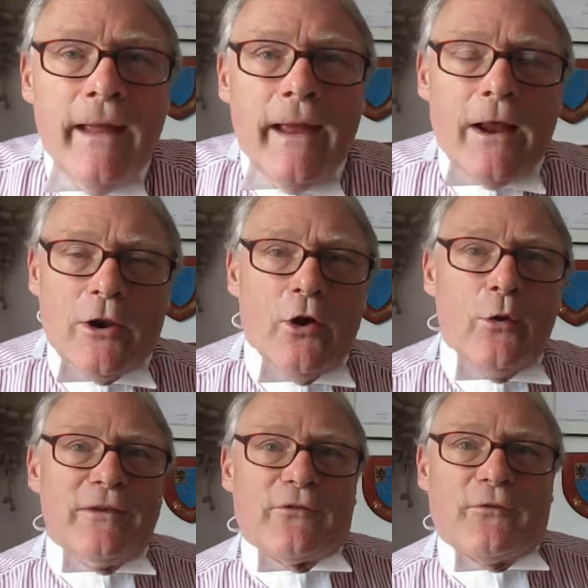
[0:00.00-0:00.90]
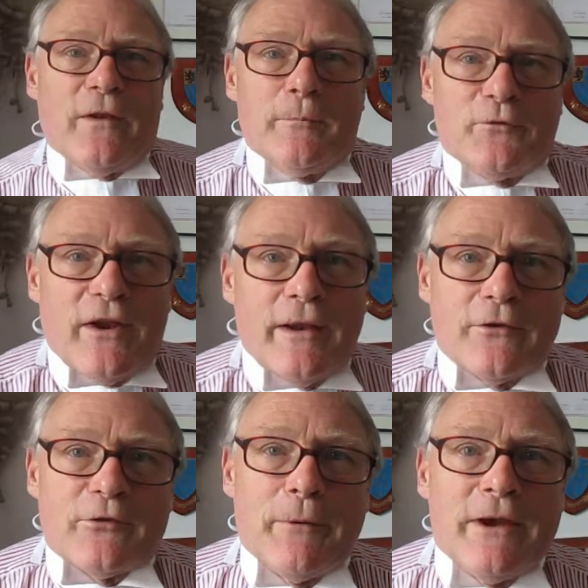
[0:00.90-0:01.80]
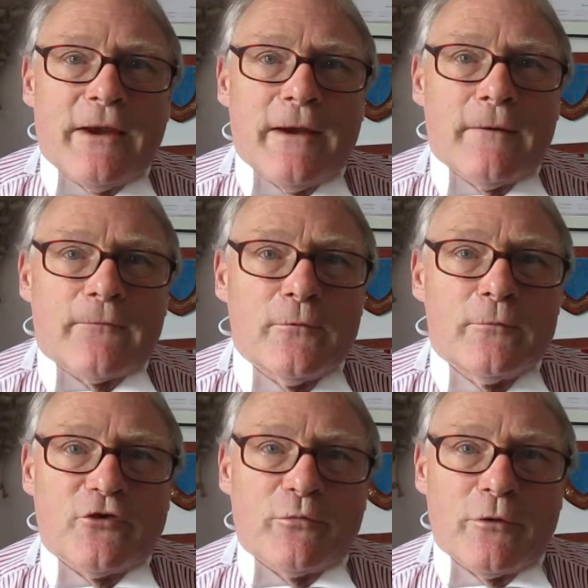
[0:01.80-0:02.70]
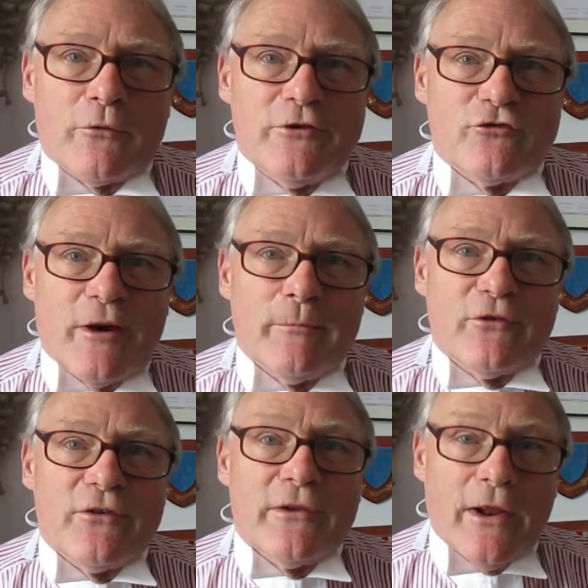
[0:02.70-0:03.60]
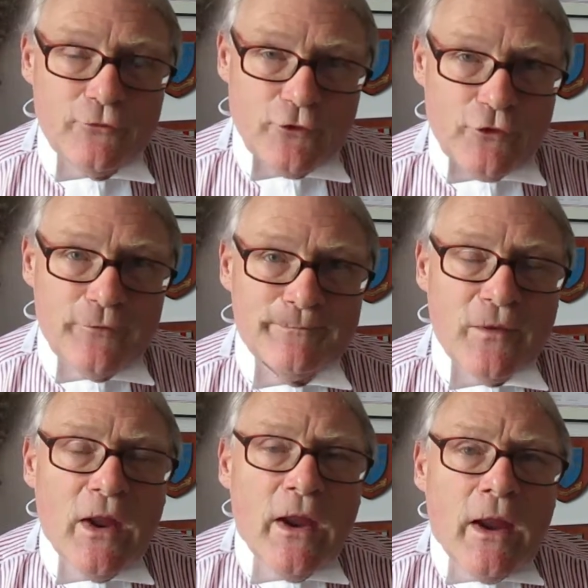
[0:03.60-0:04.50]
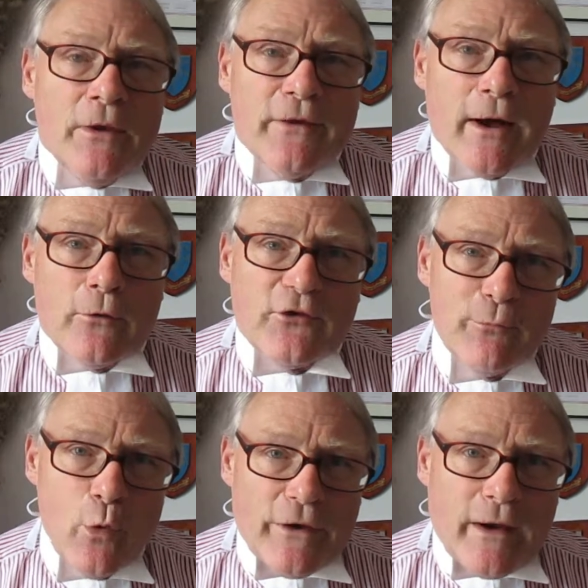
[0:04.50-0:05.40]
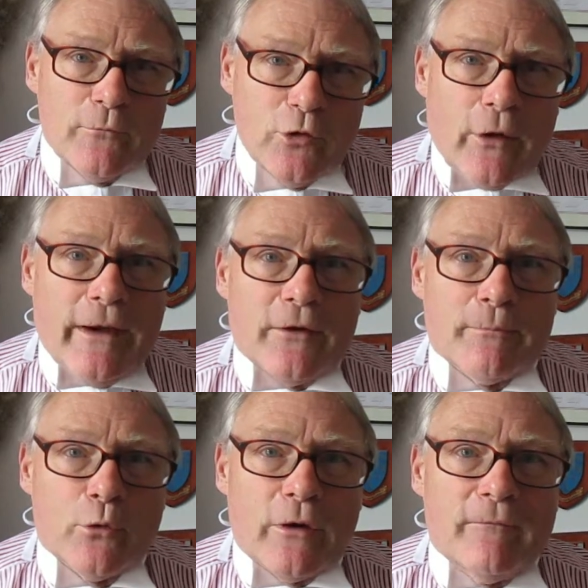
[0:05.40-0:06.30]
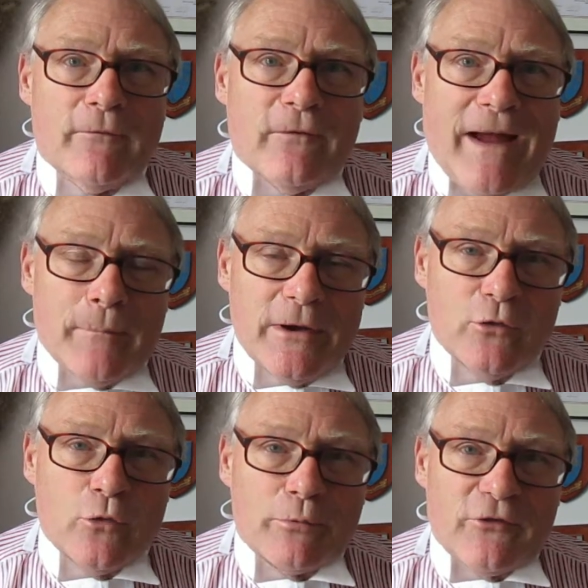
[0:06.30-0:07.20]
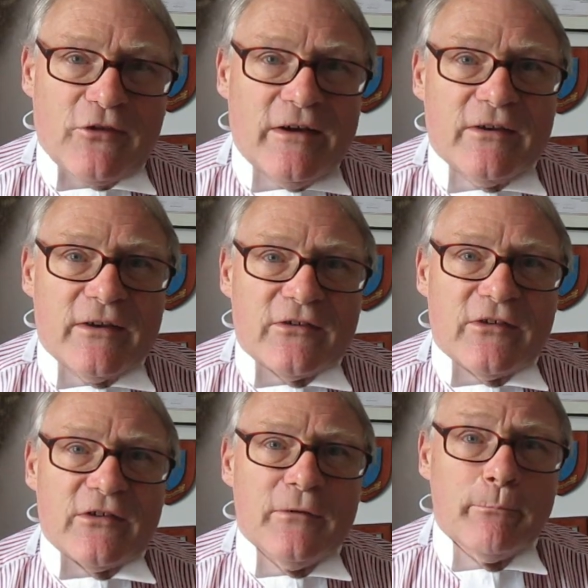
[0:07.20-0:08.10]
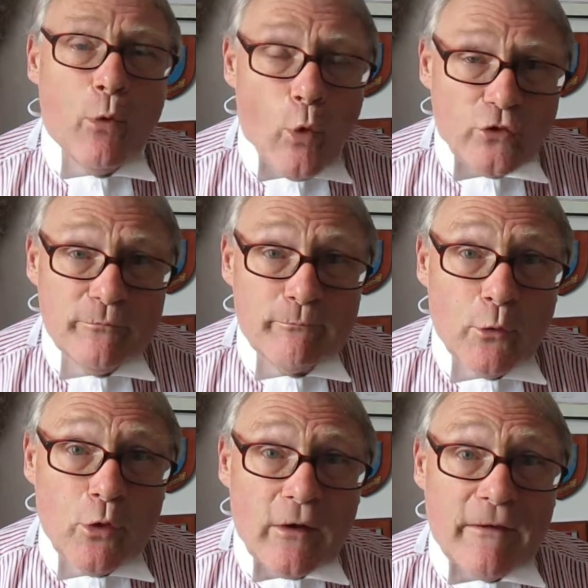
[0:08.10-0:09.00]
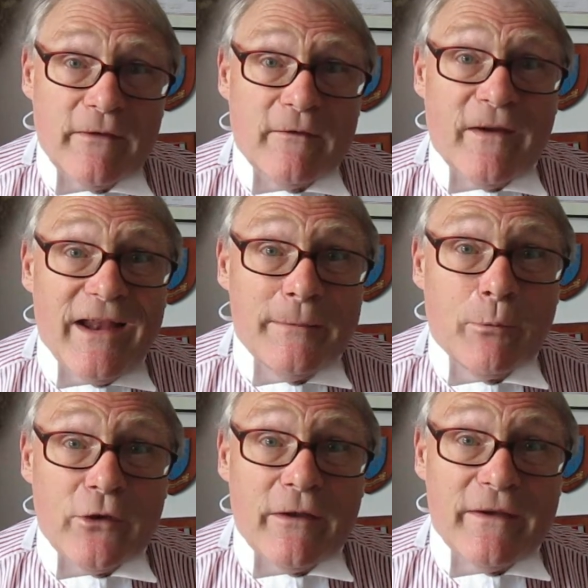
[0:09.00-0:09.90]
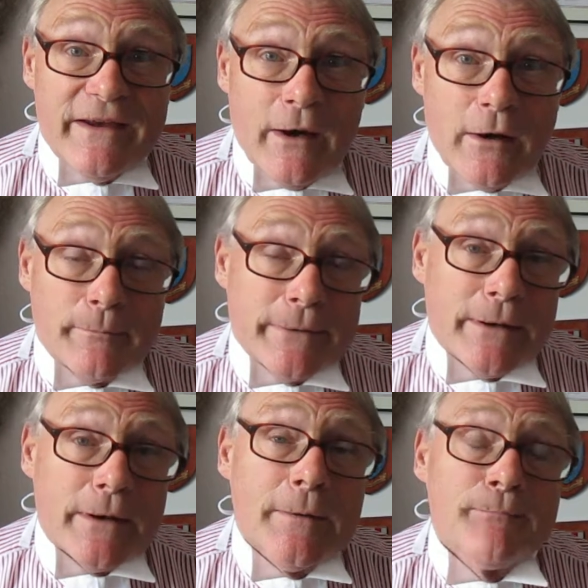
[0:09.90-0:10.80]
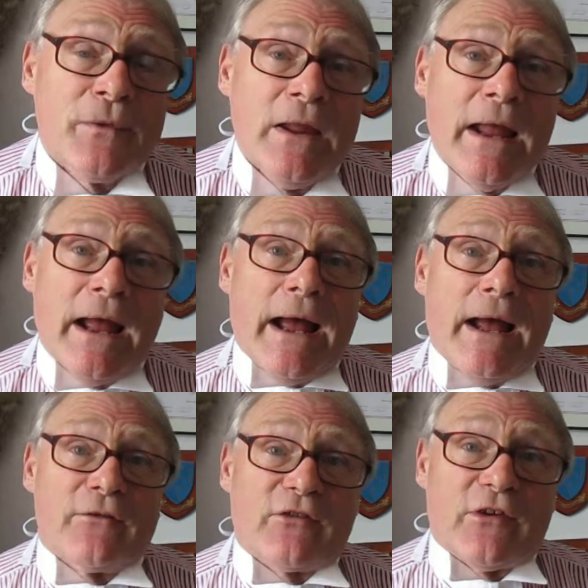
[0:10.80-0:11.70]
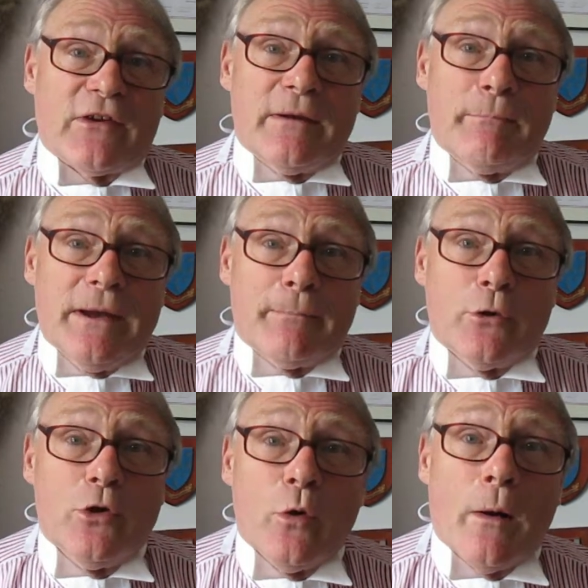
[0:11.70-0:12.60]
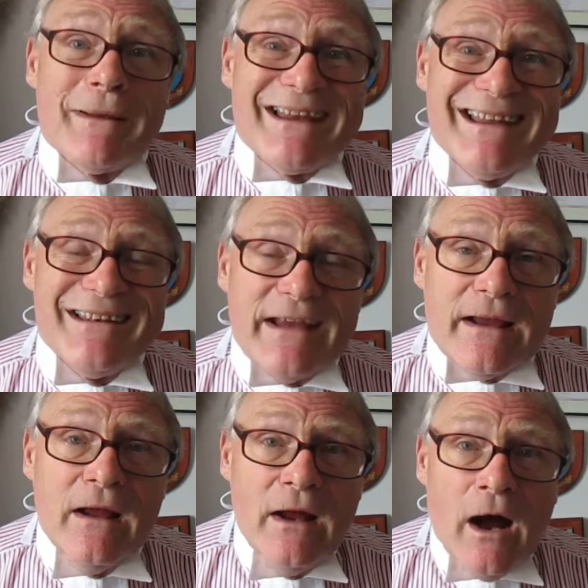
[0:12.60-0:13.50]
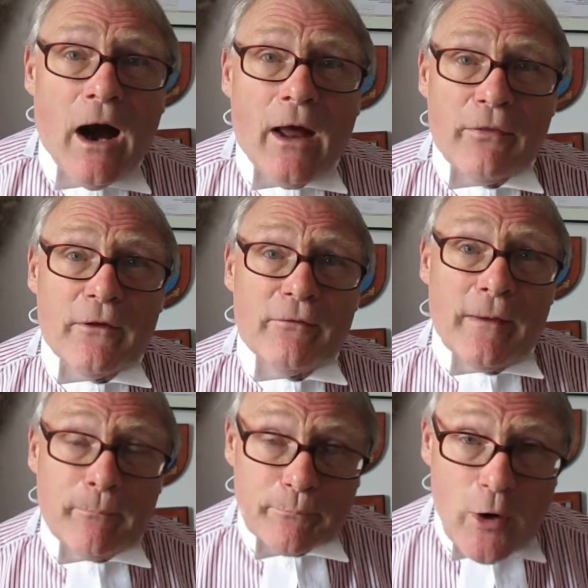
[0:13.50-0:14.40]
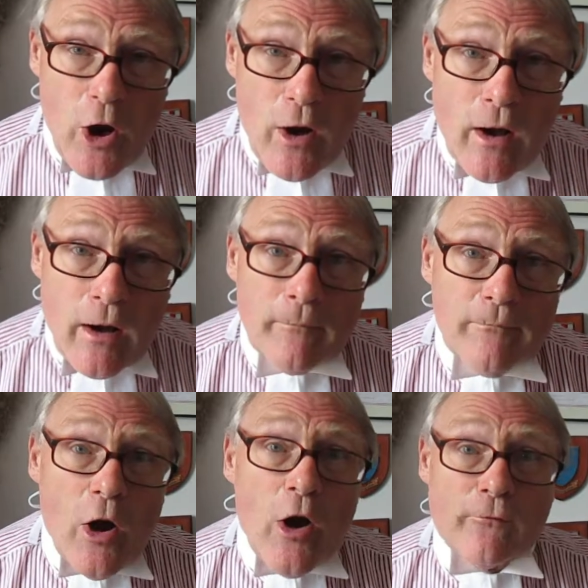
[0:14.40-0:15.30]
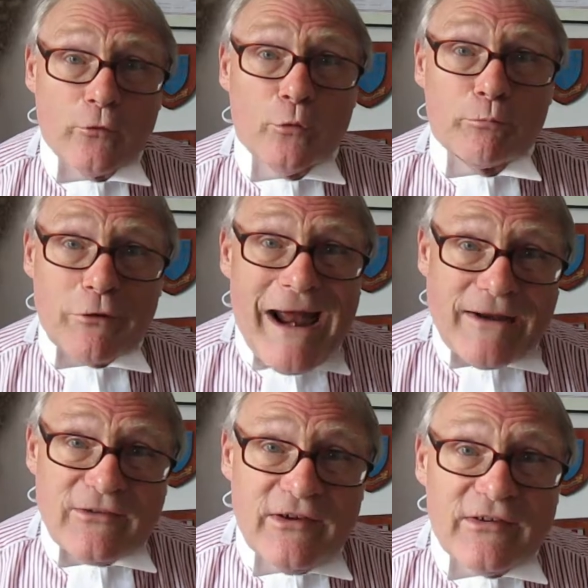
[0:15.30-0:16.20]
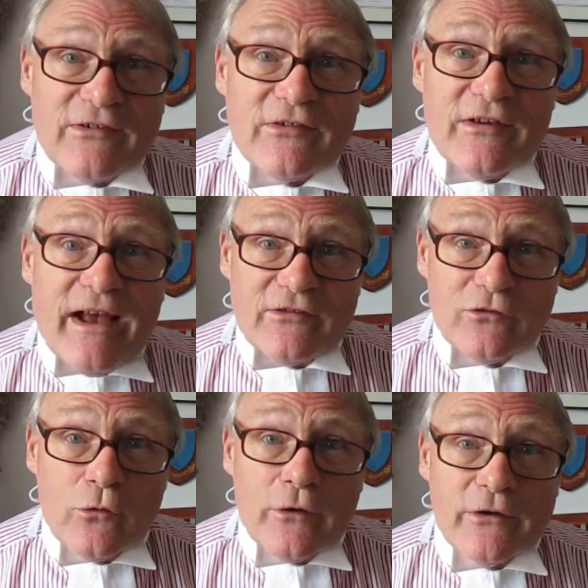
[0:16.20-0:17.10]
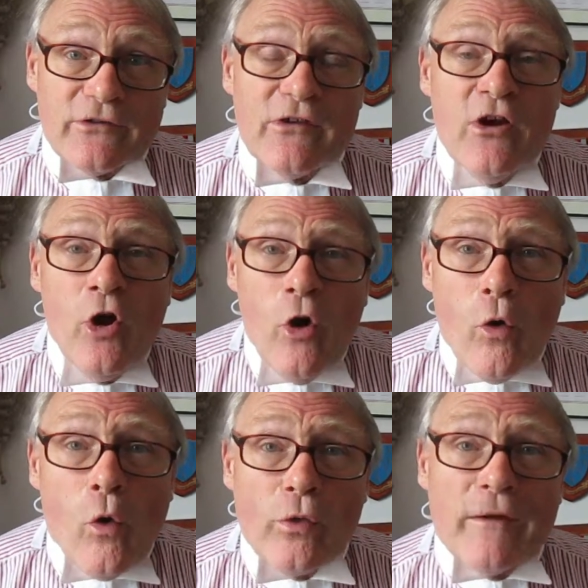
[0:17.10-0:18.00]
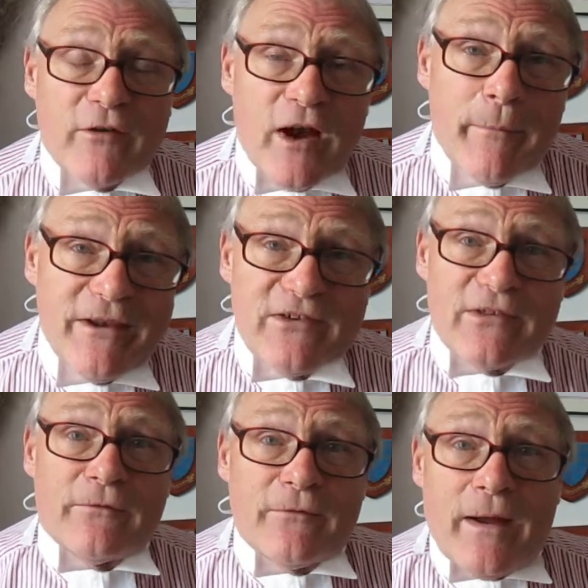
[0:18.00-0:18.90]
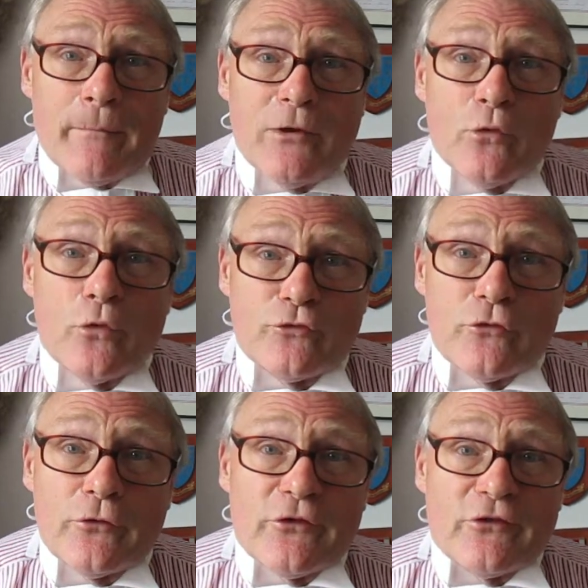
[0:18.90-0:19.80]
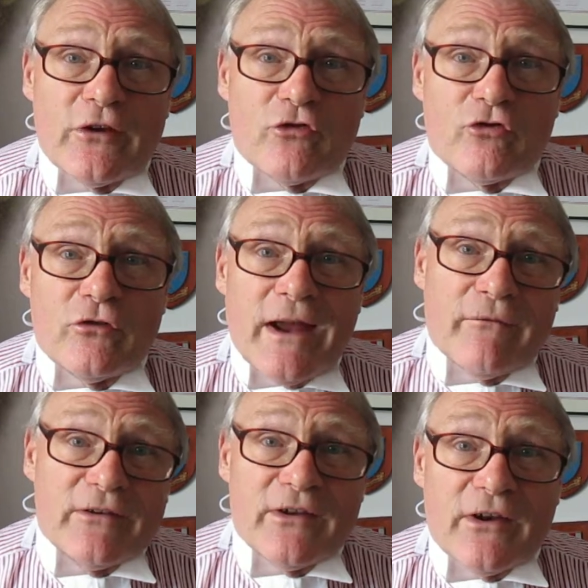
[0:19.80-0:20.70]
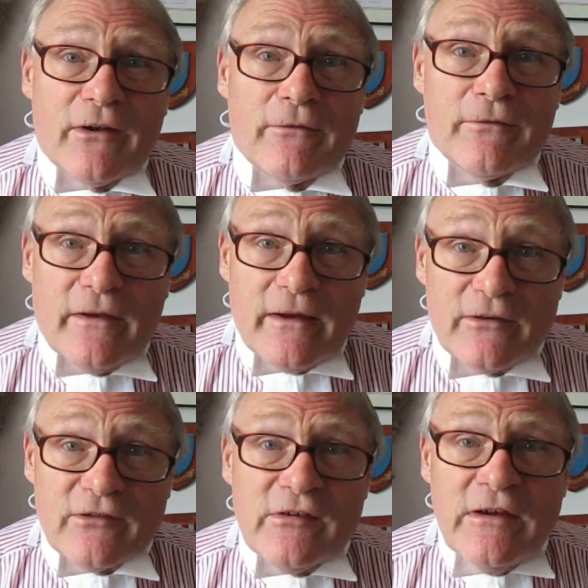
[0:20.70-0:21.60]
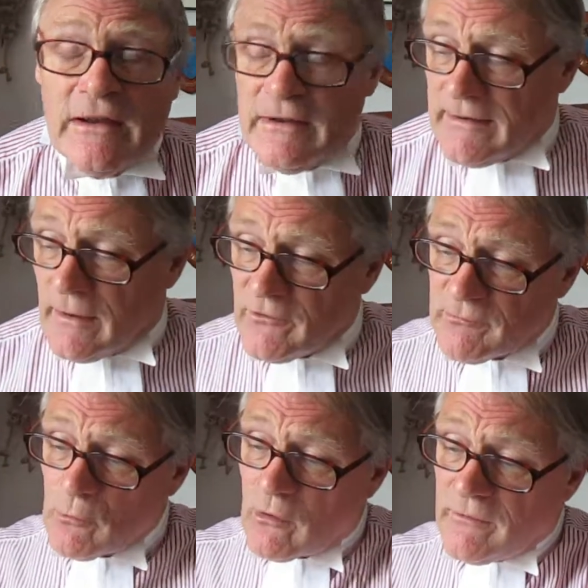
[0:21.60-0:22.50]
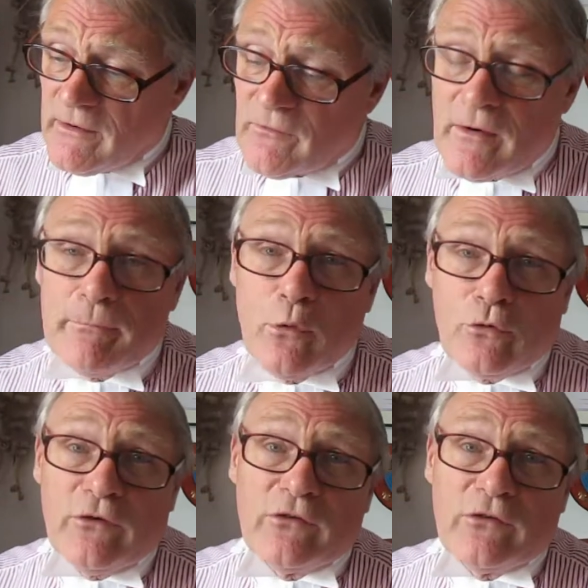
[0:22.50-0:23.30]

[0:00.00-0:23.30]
Hello, it's Phillip Taylor speaking from Richmond Green Chambers in London. Now, this morning I'm looking at a book in family law proceedings. It's an important book, I think, for anybody at the young bar and certainly people who are beginning either their uh, overall practice as lawyers or they've come into the family law jurisdiction having done other things. Now, this book I think is very important.